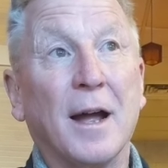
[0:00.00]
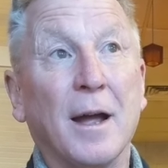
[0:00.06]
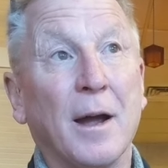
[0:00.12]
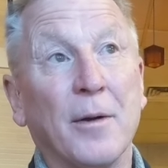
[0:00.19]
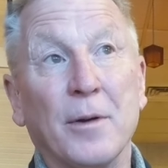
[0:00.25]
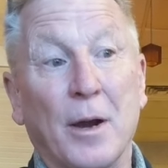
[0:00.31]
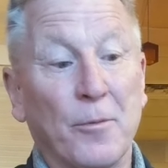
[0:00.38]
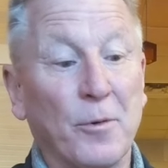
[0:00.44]

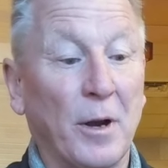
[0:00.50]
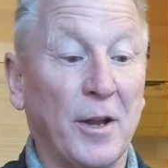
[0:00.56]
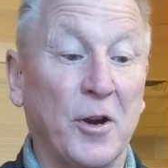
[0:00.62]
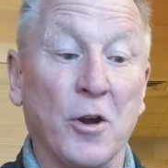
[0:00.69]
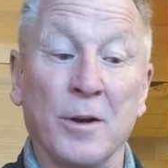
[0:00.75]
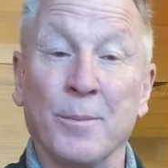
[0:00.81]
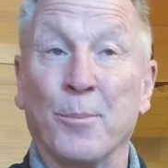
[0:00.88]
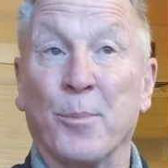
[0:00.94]
I really
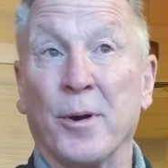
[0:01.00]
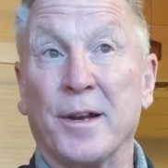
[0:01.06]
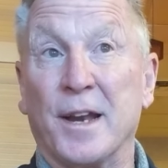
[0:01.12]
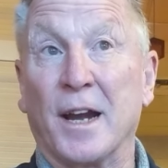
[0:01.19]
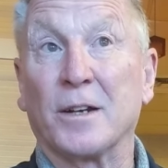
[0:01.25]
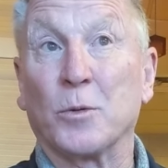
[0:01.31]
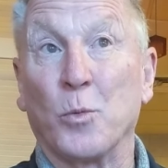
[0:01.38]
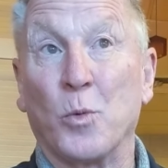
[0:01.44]
couldn't
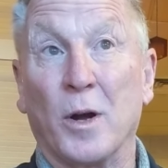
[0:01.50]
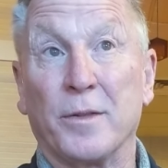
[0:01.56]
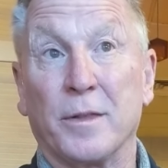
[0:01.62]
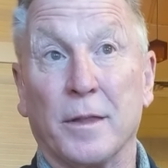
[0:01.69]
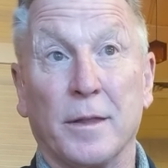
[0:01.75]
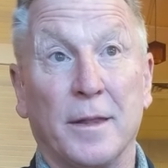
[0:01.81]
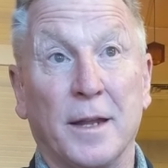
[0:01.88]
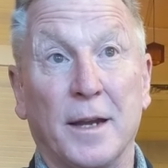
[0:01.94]
predict what
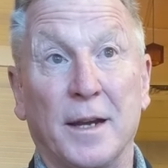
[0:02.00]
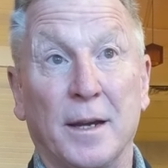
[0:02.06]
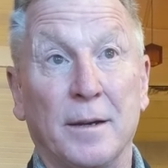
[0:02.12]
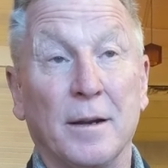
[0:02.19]
the